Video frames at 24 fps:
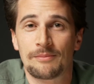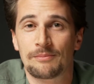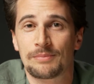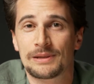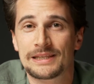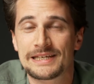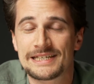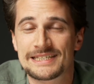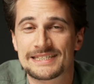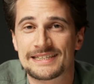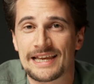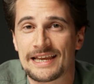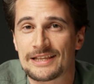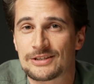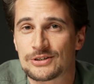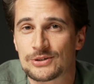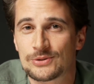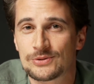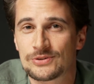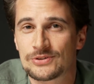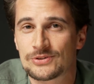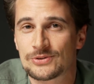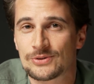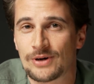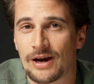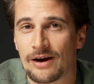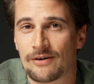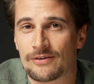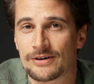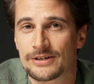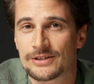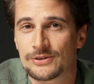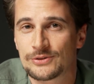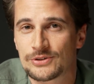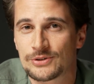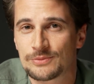Please stay tuned to
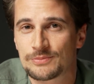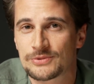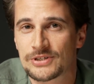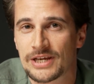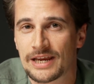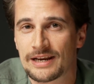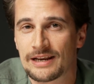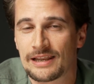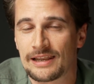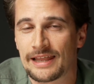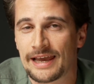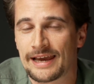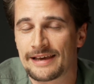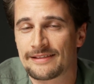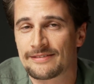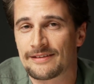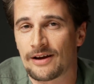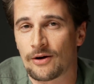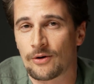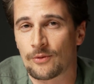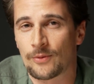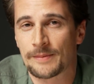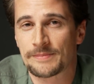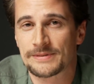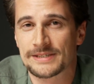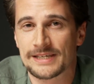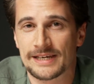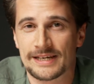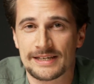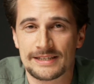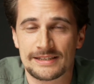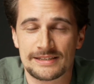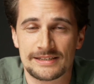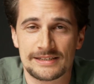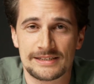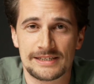our YouTube channel and our
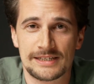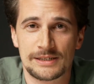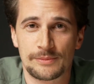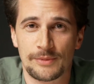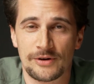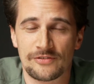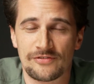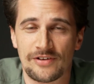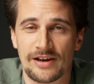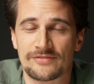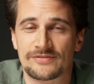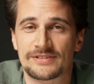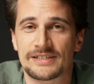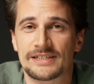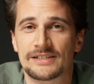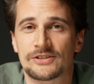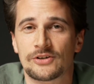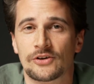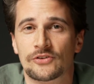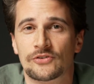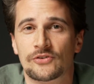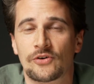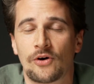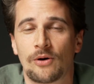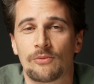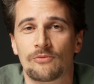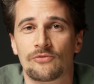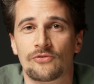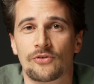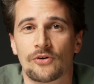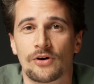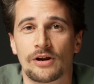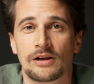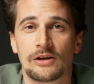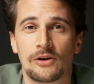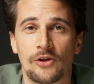website, cinema5d.com,
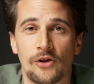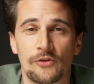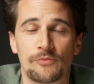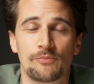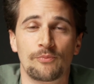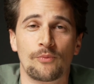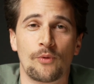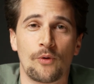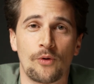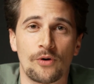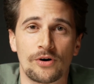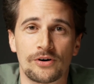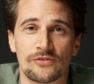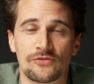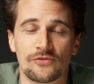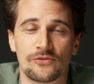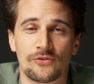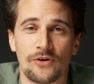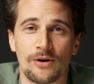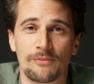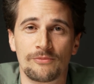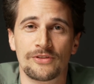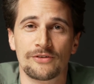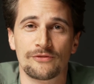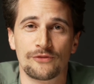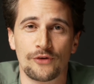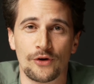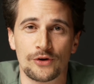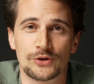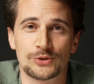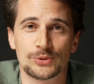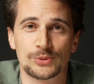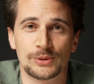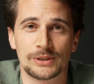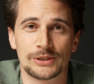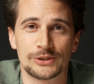for a lot more from the
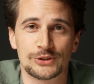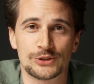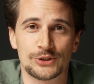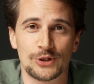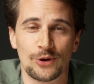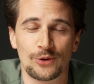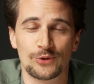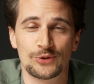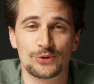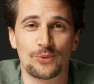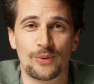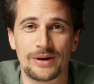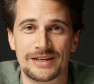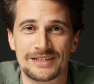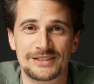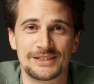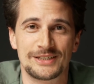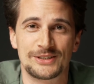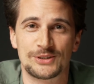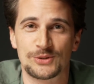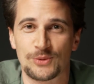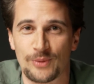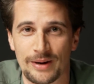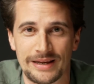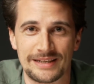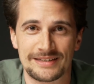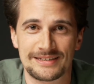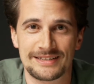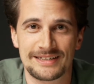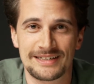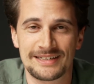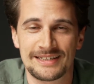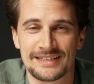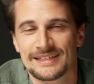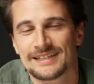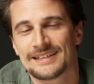virtual show
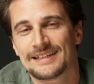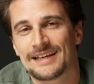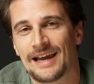2020,